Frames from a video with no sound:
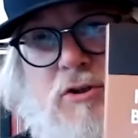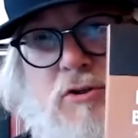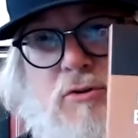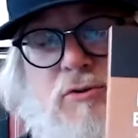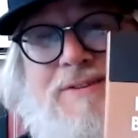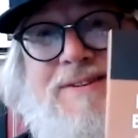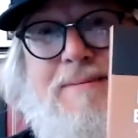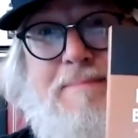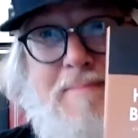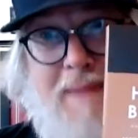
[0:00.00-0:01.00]
use to
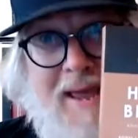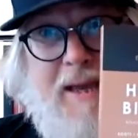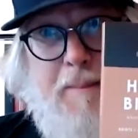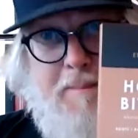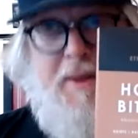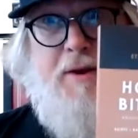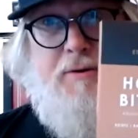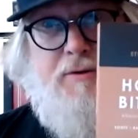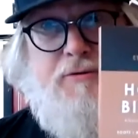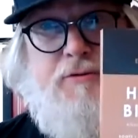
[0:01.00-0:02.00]
make
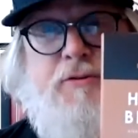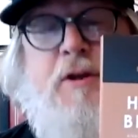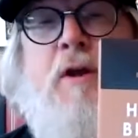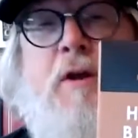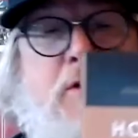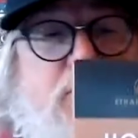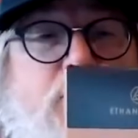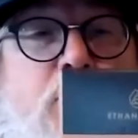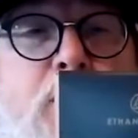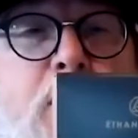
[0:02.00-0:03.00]
bitters.
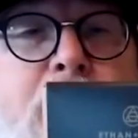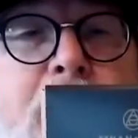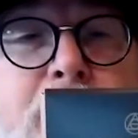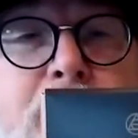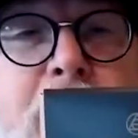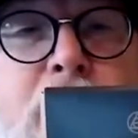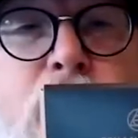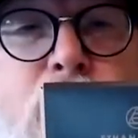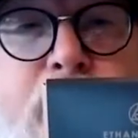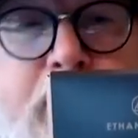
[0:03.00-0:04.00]
So they recommend
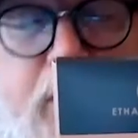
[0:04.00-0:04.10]
using